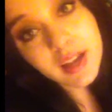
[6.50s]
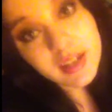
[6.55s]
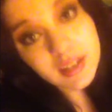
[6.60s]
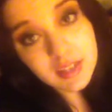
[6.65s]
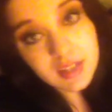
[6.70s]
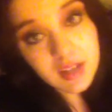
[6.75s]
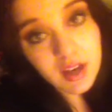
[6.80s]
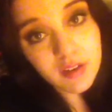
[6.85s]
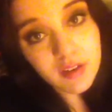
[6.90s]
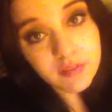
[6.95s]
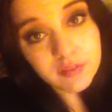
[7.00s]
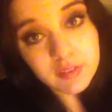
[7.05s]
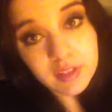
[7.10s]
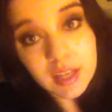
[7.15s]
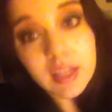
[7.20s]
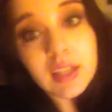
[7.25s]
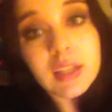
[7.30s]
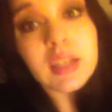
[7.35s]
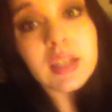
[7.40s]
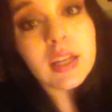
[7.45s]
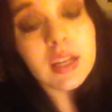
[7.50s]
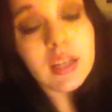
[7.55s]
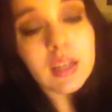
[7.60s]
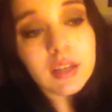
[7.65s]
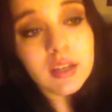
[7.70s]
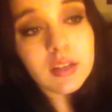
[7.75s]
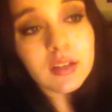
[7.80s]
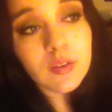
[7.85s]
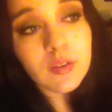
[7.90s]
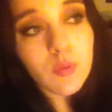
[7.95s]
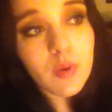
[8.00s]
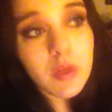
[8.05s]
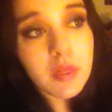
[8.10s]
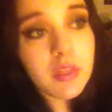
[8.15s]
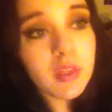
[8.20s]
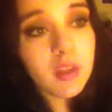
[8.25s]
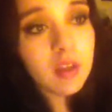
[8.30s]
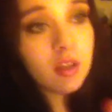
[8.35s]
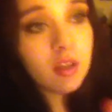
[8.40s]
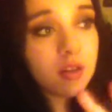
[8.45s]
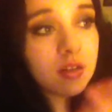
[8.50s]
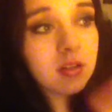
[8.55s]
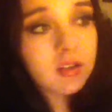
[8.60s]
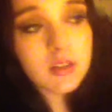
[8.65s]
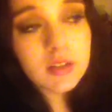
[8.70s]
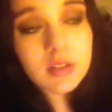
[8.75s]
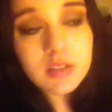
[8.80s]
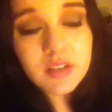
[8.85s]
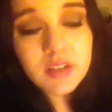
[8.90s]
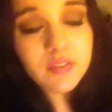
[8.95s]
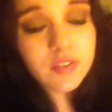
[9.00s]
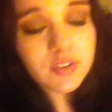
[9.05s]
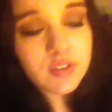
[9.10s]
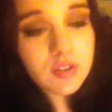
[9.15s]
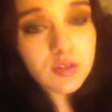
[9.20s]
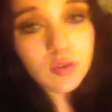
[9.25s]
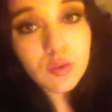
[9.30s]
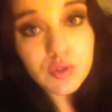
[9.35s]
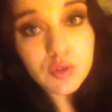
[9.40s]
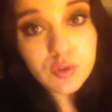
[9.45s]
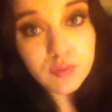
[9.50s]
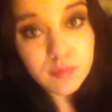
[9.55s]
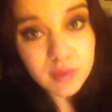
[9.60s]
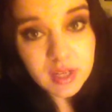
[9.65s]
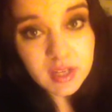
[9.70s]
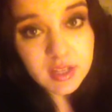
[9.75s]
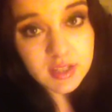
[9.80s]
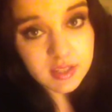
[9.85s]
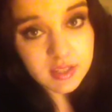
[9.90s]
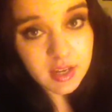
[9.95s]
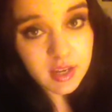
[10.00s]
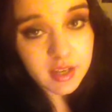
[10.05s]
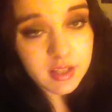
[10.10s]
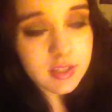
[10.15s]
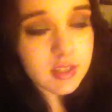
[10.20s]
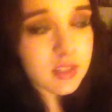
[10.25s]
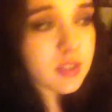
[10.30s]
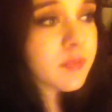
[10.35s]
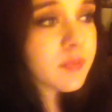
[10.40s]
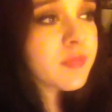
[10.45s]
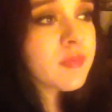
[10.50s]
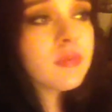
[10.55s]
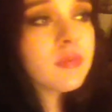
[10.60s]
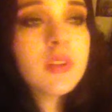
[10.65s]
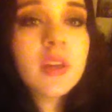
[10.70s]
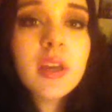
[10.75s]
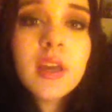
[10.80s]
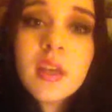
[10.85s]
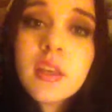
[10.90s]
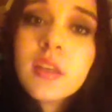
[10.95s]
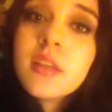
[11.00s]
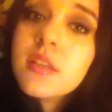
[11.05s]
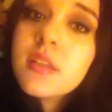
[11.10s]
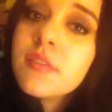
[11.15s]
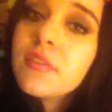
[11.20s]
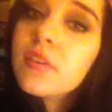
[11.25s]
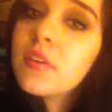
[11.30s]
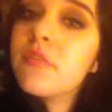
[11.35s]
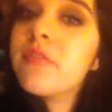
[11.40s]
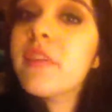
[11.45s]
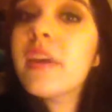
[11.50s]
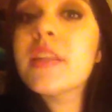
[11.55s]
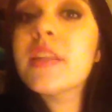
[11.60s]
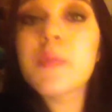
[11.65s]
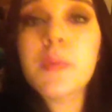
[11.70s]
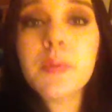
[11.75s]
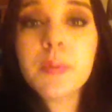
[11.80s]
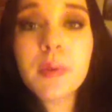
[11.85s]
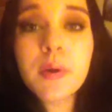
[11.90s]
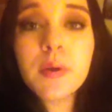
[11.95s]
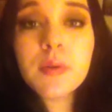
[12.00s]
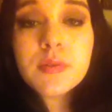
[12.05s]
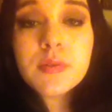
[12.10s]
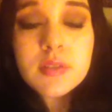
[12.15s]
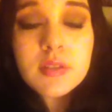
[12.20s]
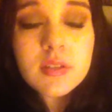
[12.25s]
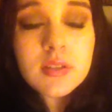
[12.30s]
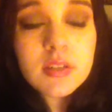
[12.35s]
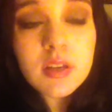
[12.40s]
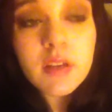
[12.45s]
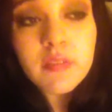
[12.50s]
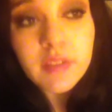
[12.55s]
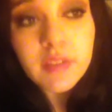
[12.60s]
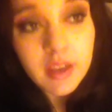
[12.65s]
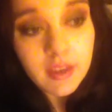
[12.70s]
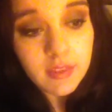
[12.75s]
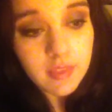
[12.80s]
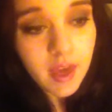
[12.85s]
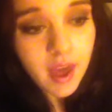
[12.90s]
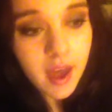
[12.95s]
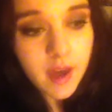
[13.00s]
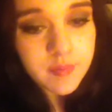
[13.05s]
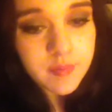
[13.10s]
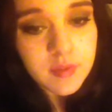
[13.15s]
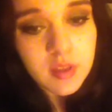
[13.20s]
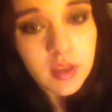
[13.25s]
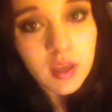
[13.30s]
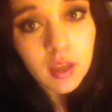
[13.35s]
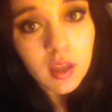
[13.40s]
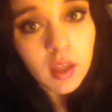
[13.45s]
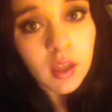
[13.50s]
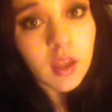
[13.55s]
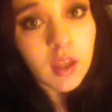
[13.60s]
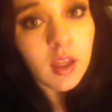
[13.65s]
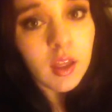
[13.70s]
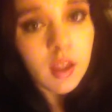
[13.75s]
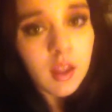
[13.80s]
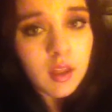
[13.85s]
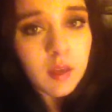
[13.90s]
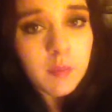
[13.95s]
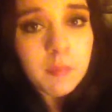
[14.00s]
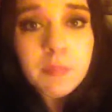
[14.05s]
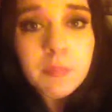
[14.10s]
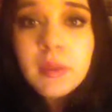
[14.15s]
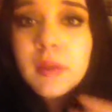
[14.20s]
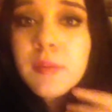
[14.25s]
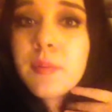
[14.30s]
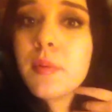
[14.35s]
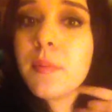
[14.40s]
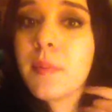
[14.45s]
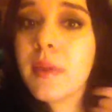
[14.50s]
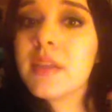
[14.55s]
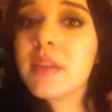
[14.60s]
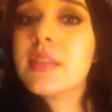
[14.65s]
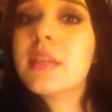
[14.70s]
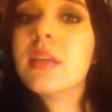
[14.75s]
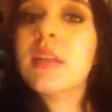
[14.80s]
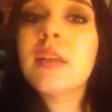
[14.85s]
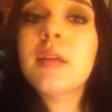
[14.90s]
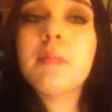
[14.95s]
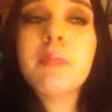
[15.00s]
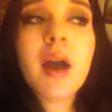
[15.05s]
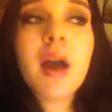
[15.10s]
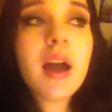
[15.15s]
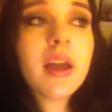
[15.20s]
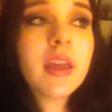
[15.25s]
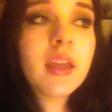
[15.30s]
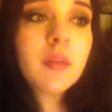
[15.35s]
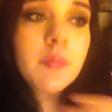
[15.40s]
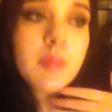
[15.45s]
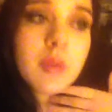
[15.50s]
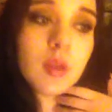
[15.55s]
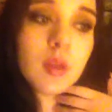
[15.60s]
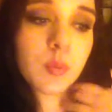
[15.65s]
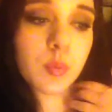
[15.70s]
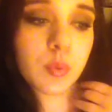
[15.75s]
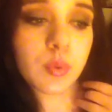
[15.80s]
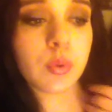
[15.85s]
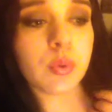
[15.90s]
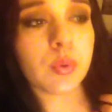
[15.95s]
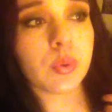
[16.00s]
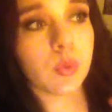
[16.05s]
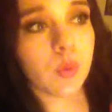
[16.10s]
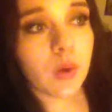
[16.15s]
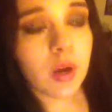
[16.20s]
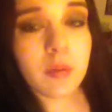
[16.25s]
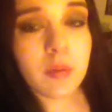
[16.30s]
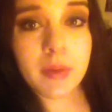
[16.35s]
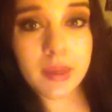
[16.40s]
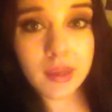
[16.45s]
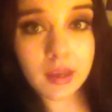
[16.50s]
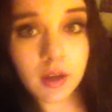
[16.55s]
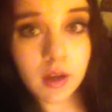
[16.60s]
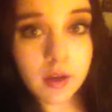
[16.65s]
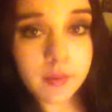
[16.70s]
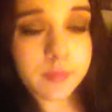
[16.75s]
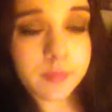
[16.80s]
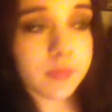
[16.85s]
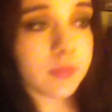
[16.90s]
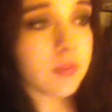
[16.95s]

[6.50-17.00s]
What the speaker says: stuff lately within different social media sites and different Facebook posts and stuff like that. People basically mocking people who wear makeup,